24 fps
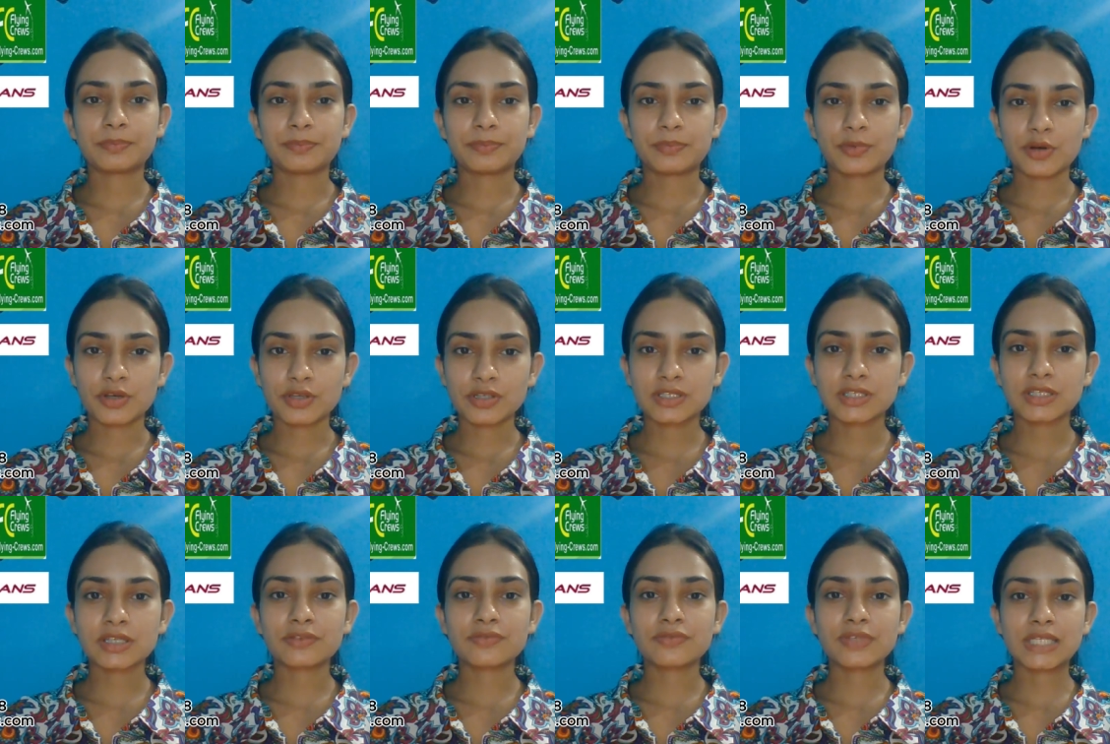
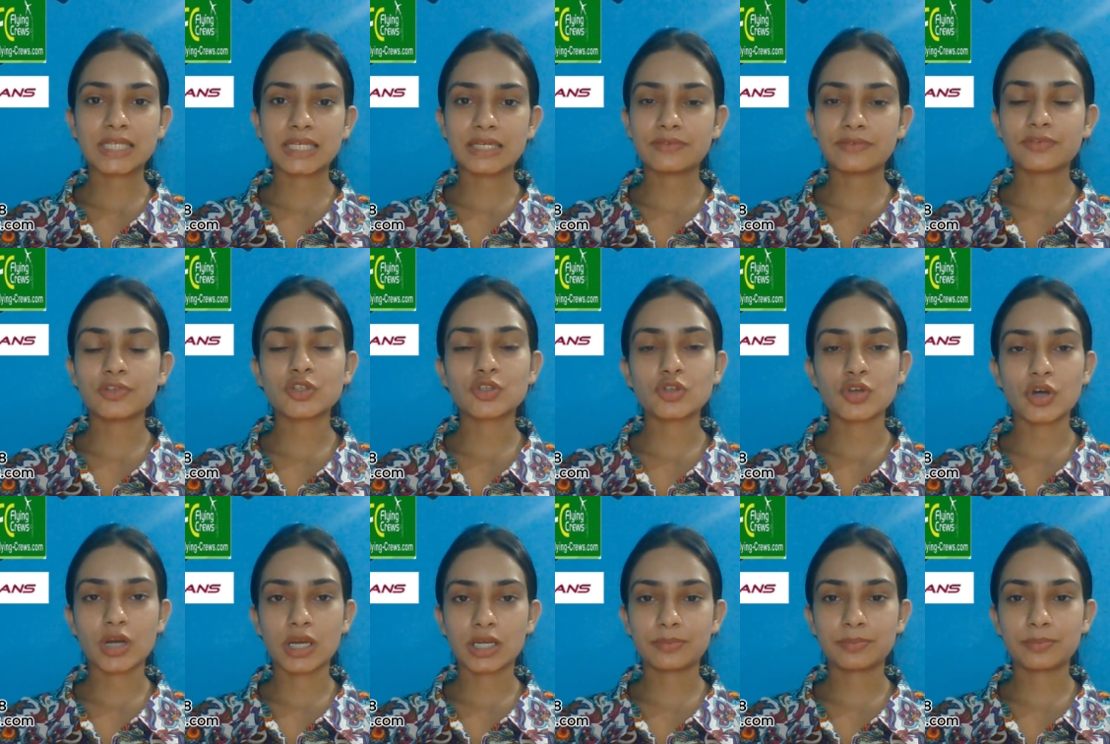positive, safe,
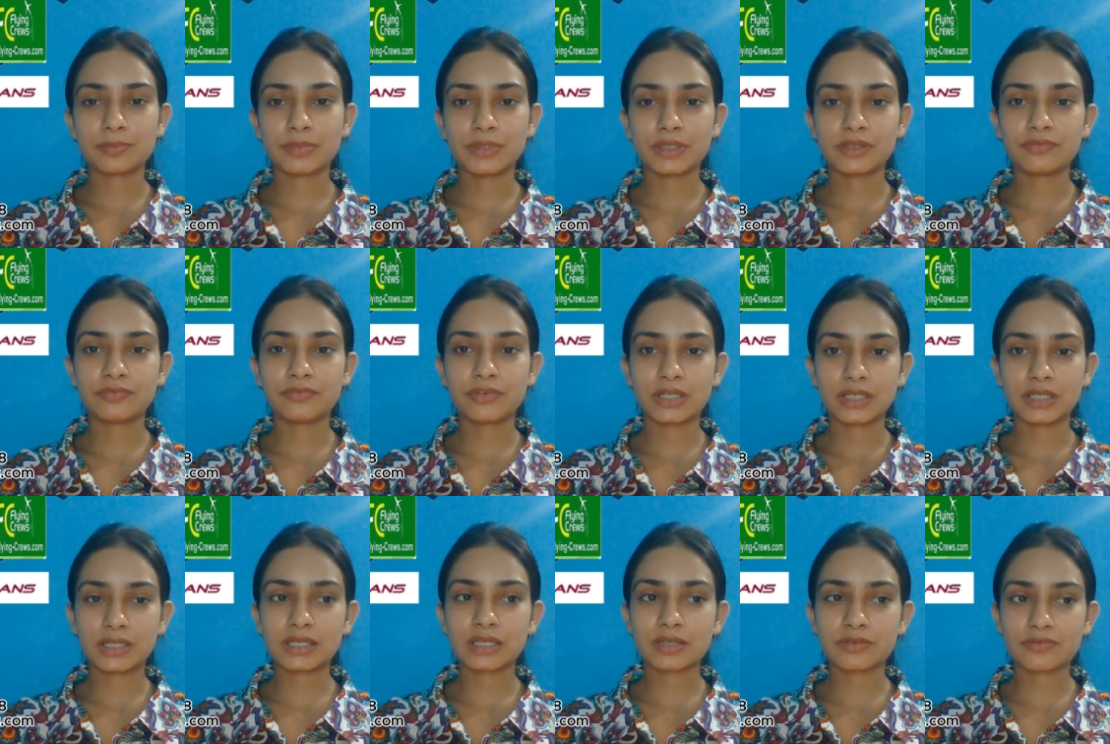enjoyable
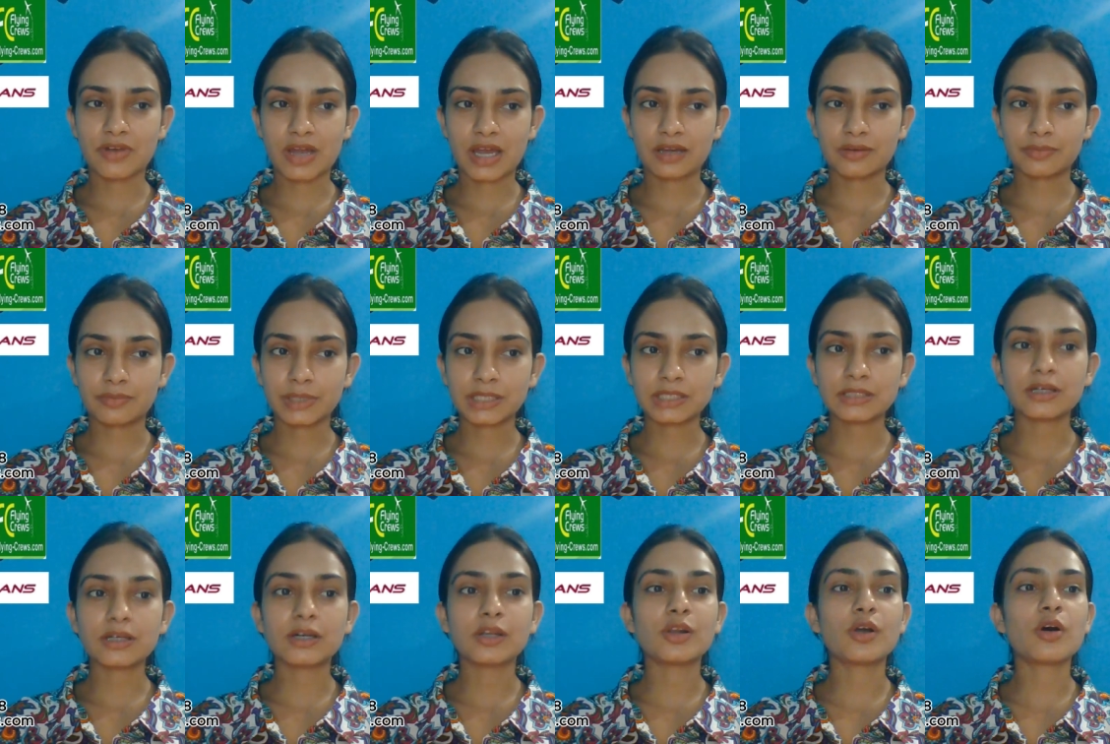work
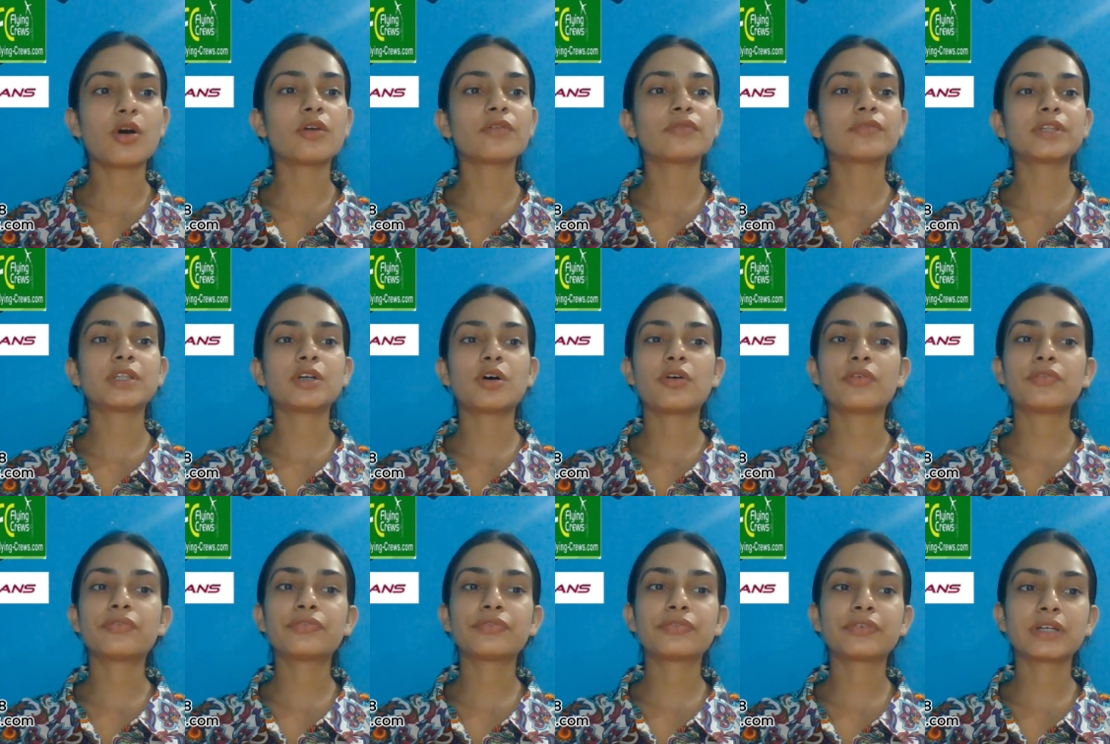environment along with
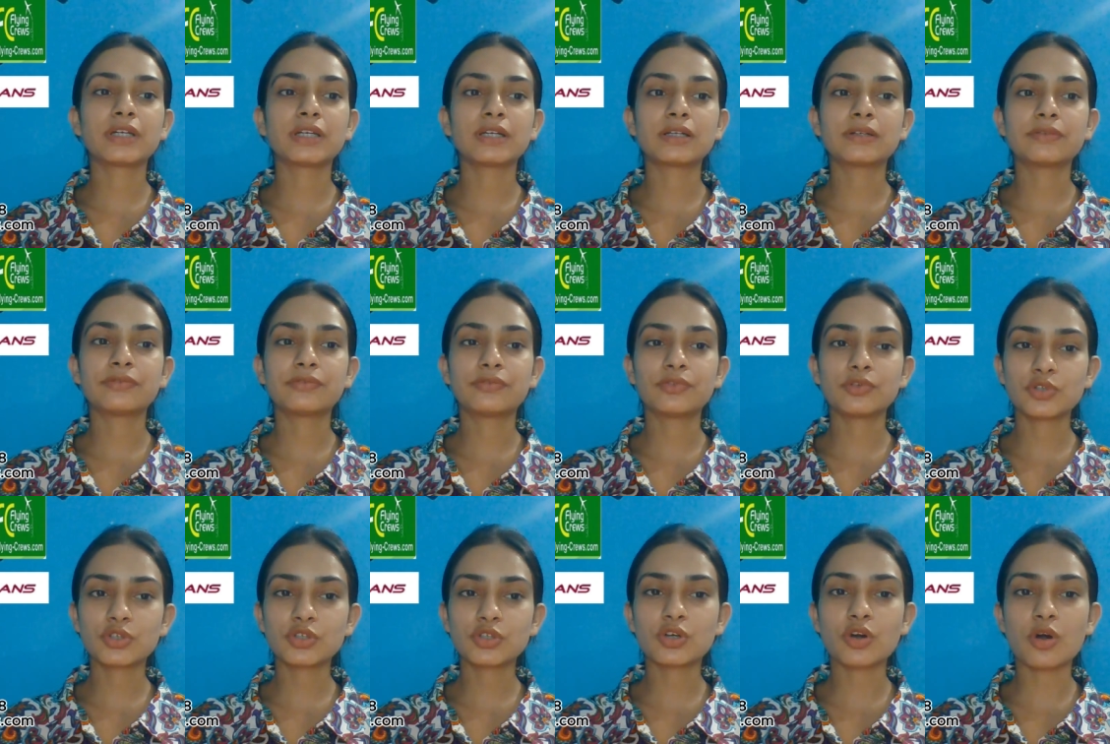offering
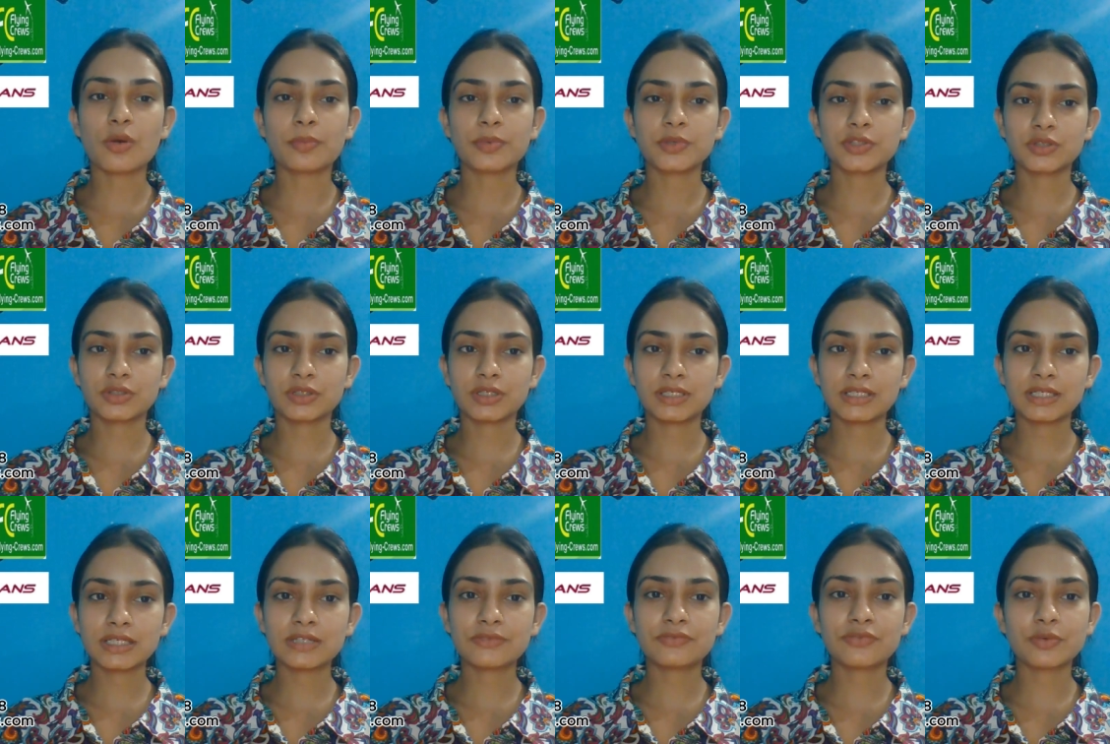future
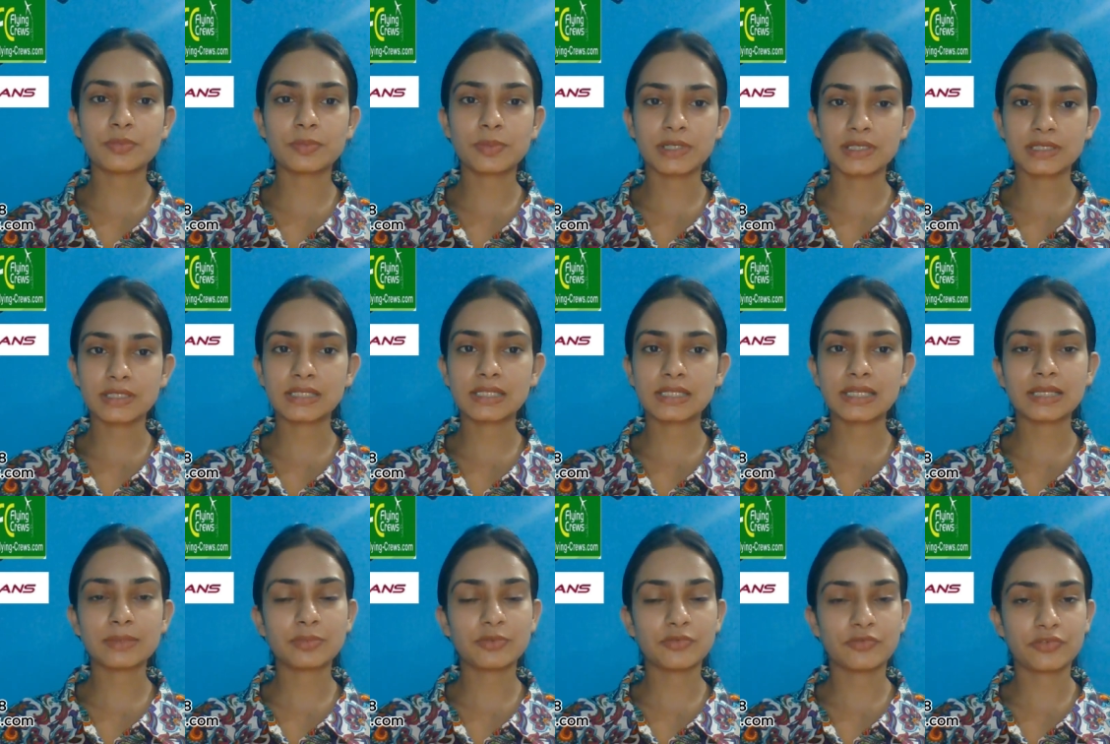opportunities for personal
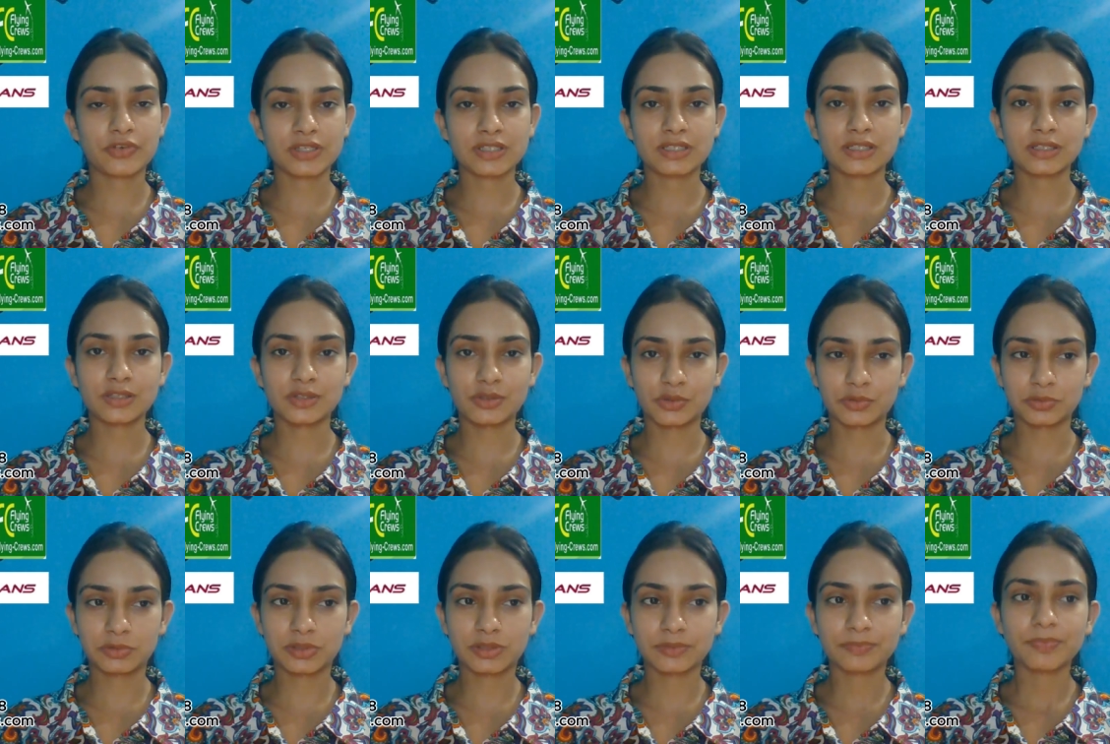and professional
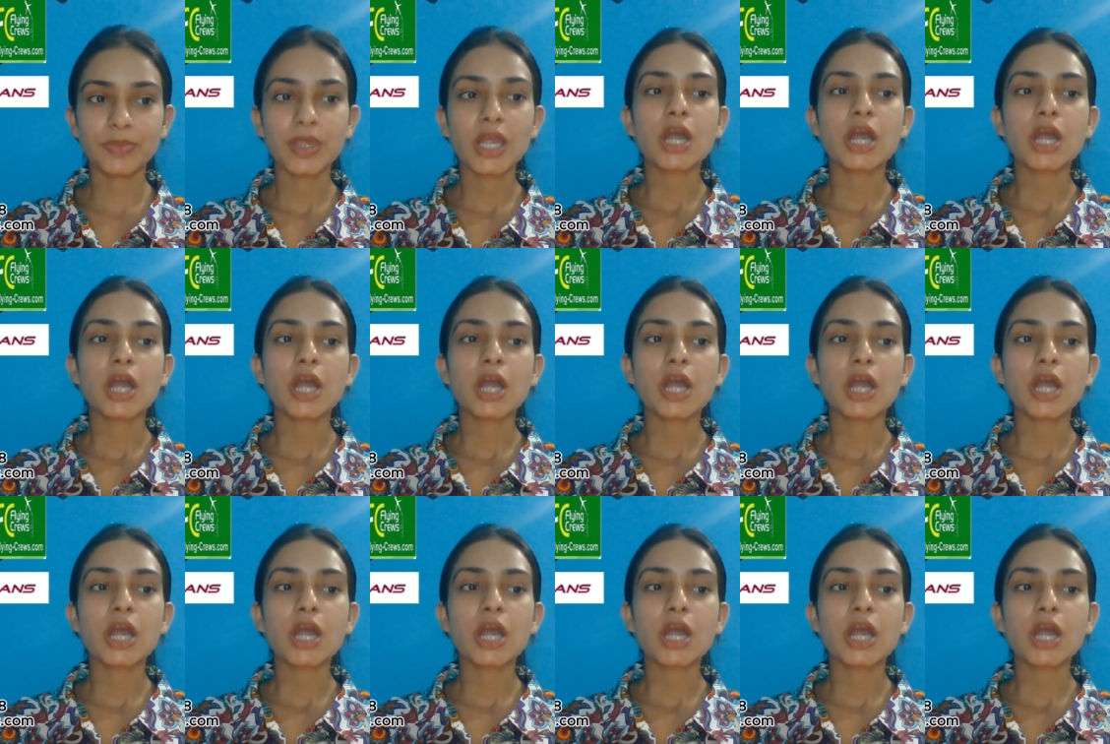growth.